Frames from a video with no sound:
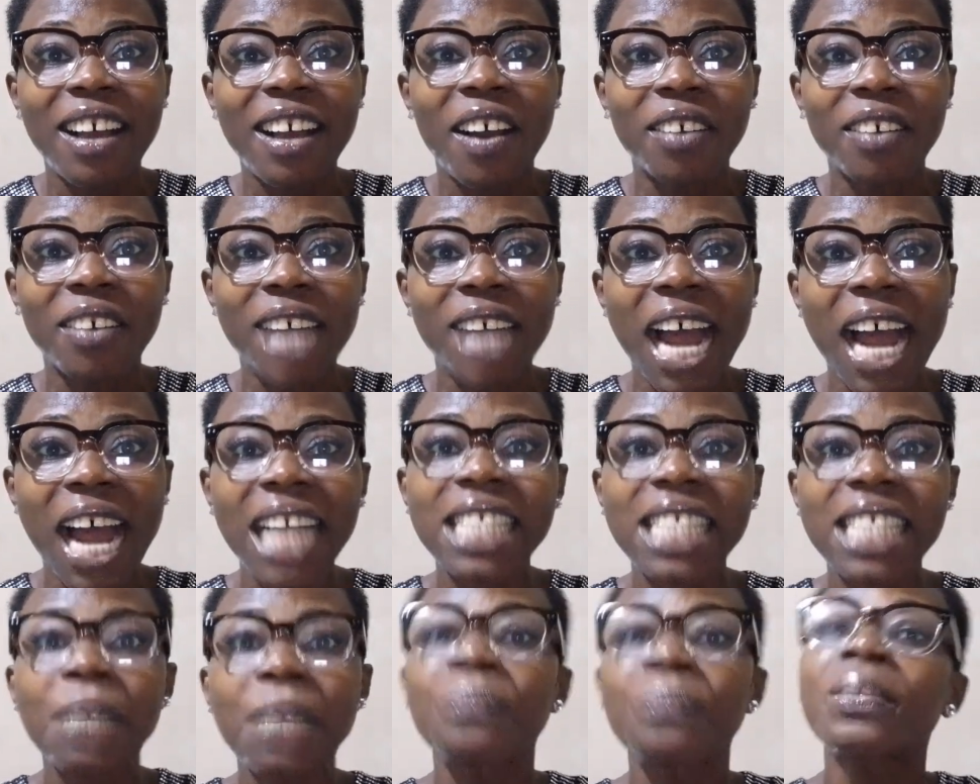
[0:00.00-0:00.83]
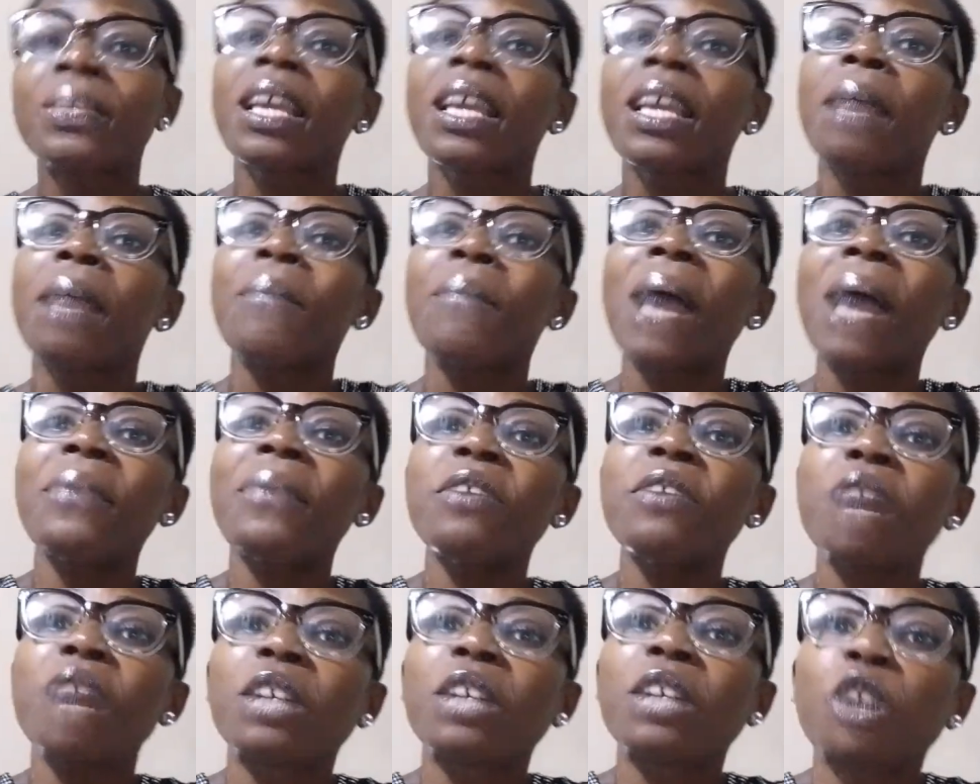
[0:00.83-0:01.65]
Alright, maybe
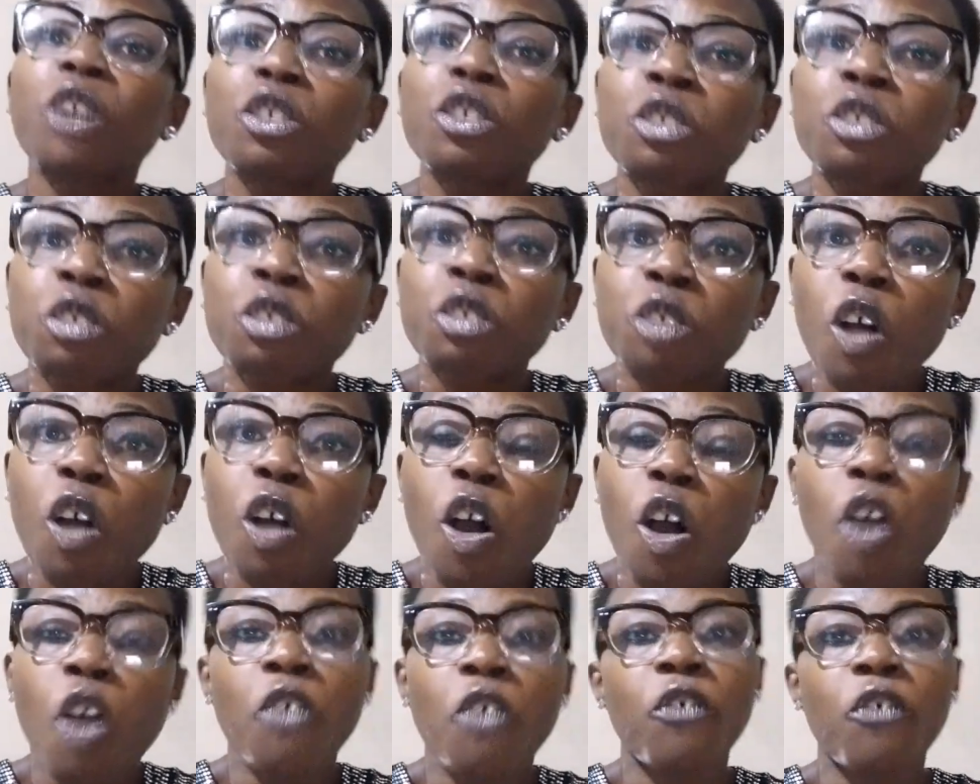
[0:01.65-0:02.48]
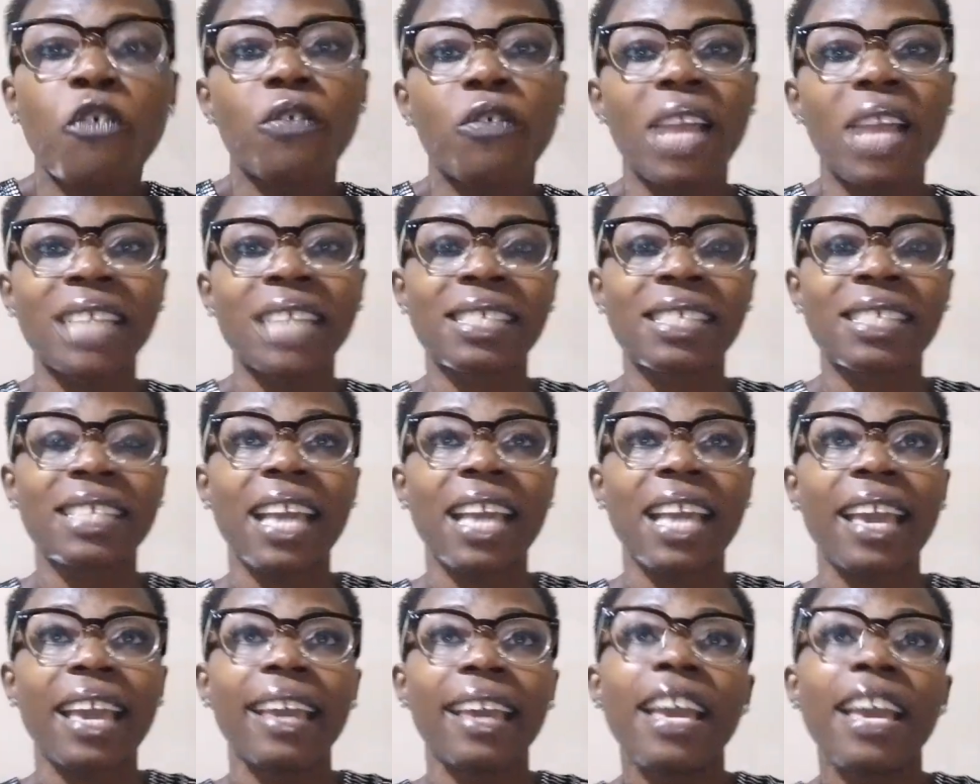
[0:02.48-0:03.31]
you are not sure of, let's
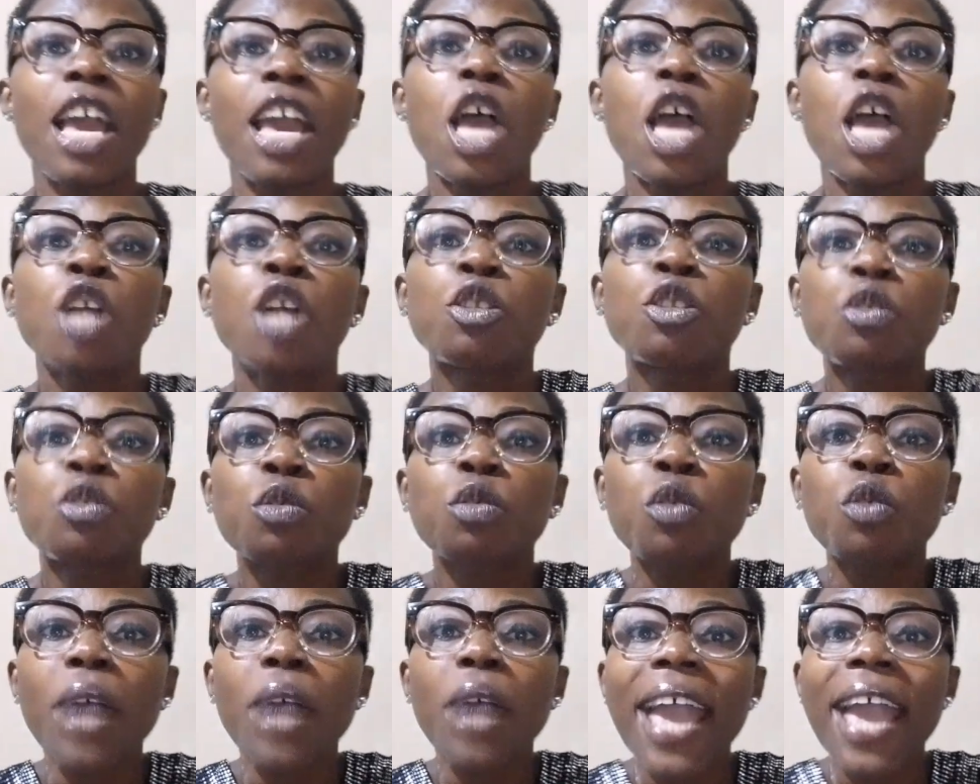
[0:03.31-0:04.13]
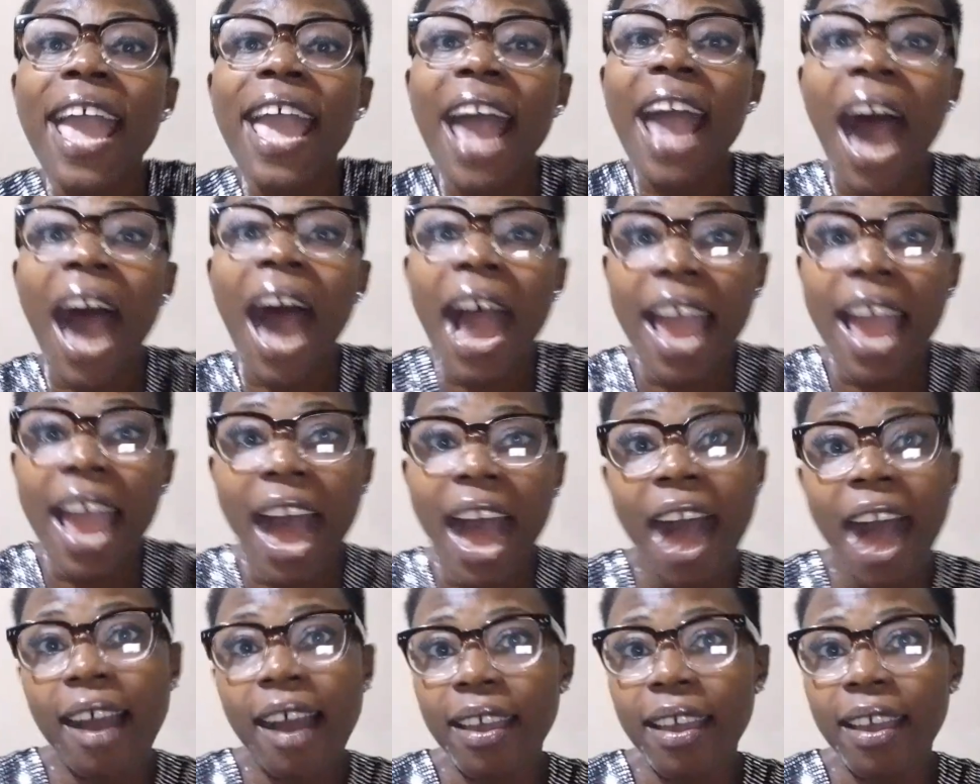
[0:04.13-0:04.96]
say,
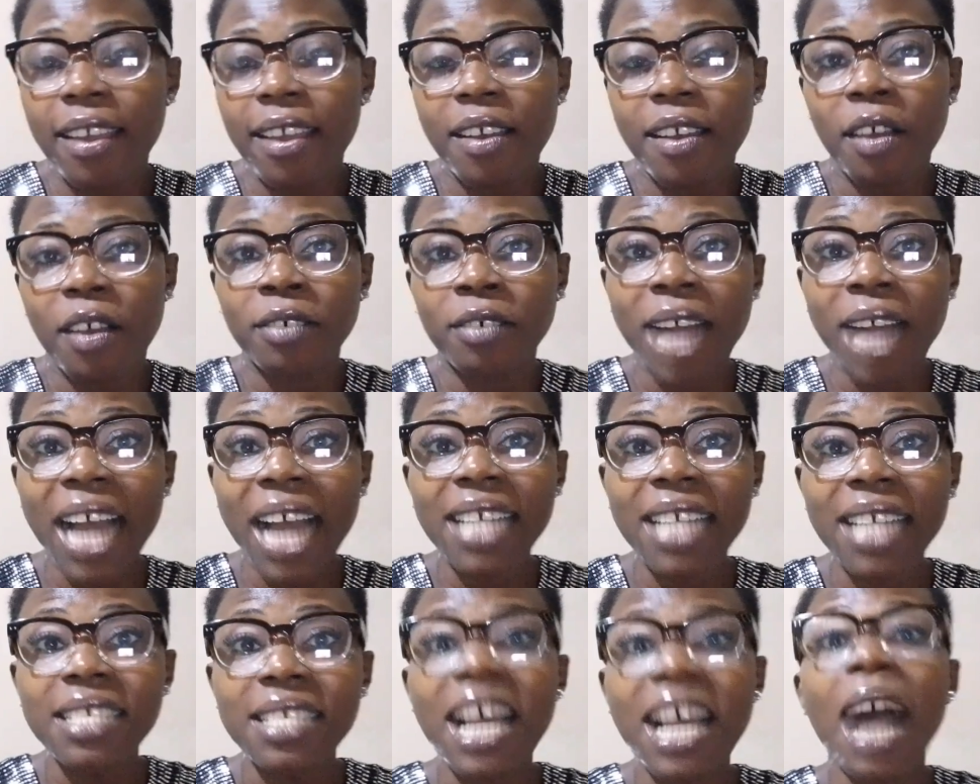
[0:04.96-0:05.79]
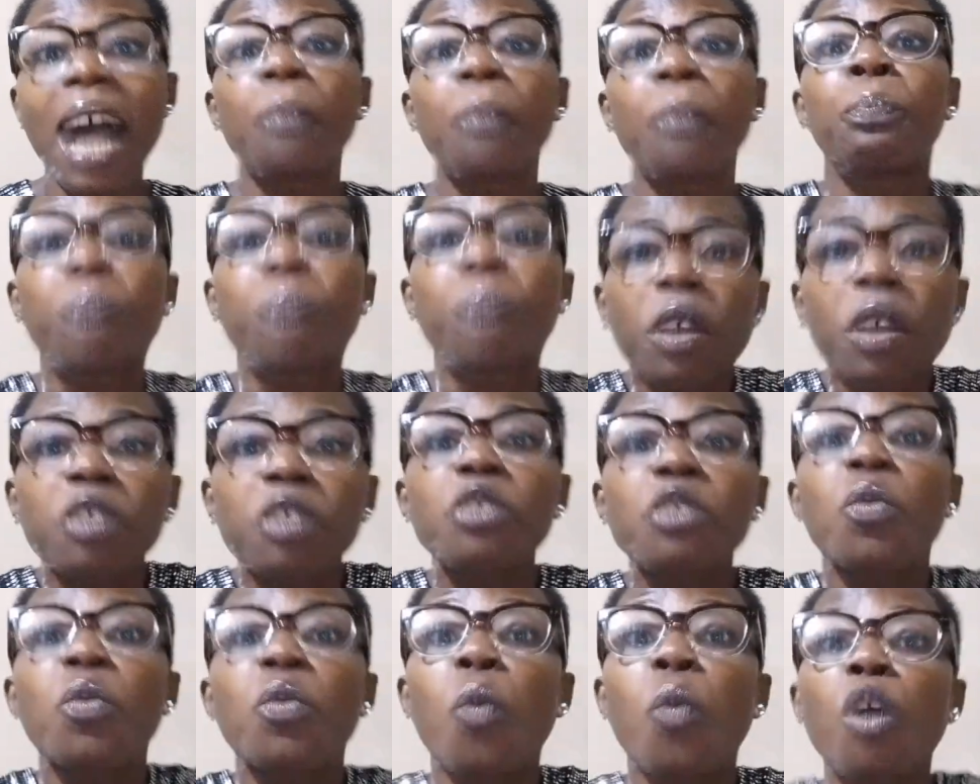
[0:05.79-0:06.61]
2AII, alright, but
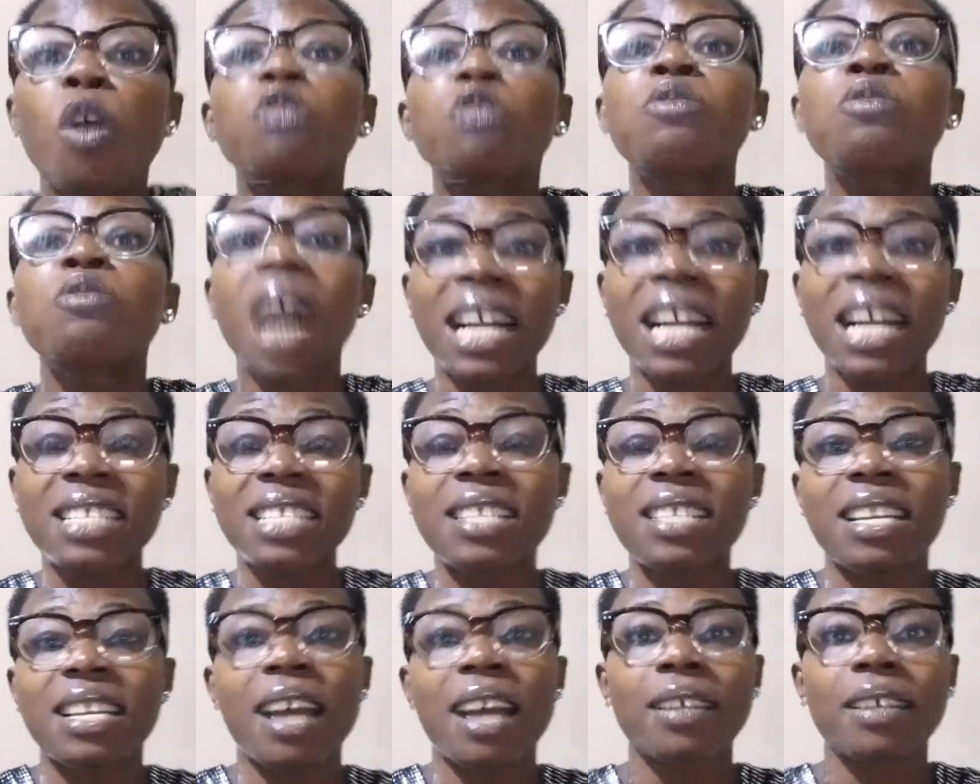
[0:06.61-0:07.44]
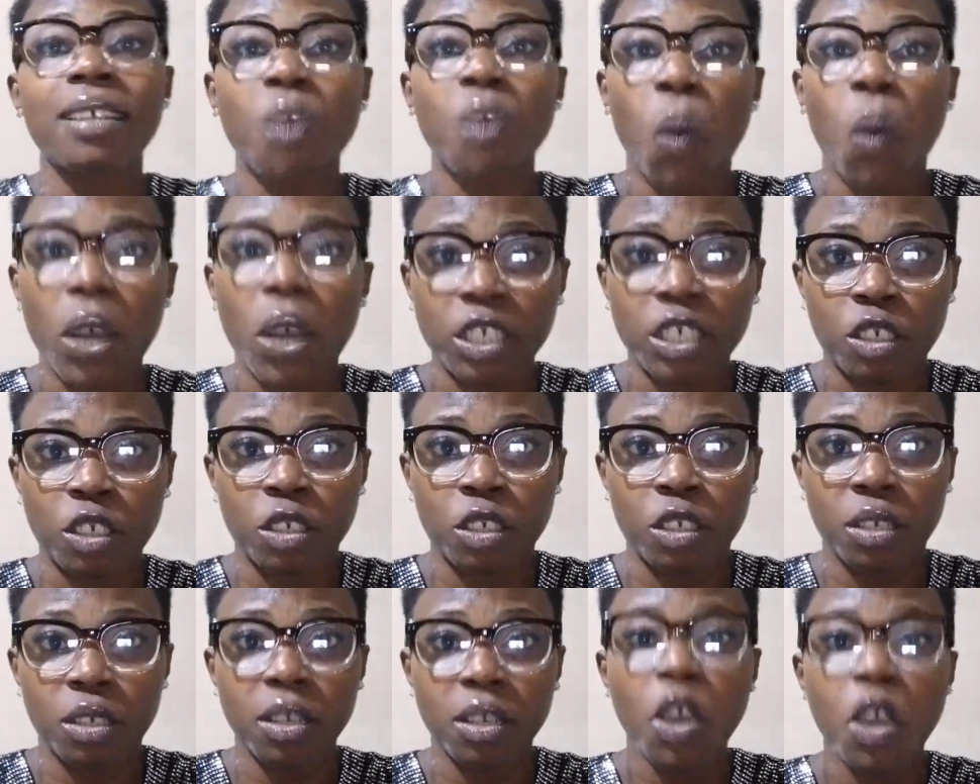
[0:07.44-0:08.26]
you want to answer that
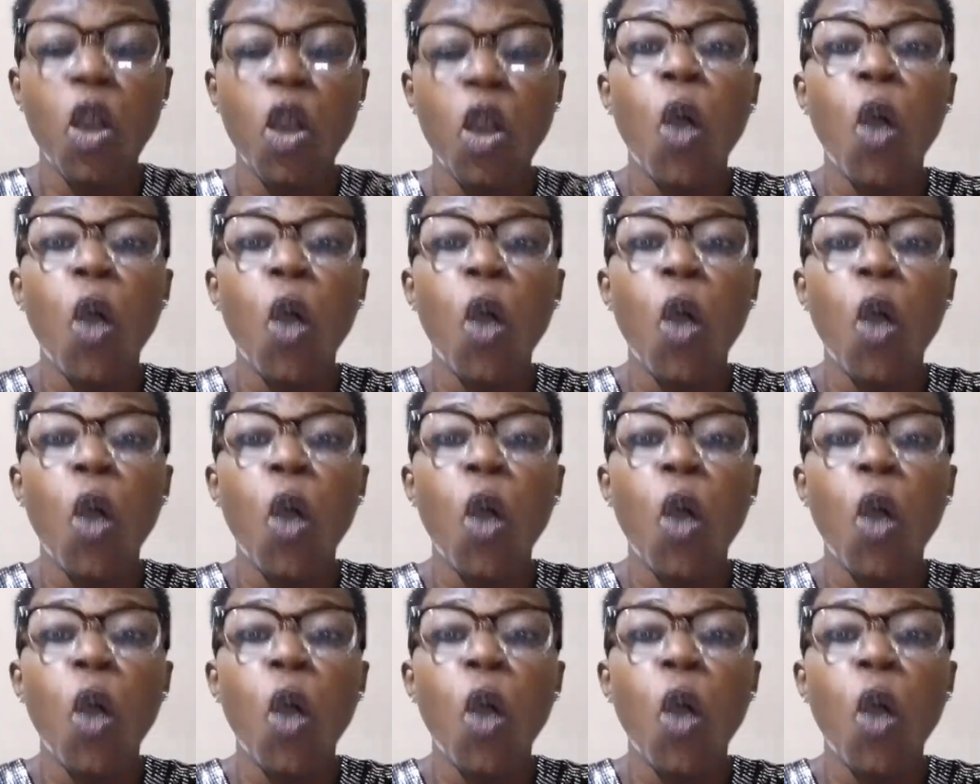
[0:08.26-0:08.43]
question.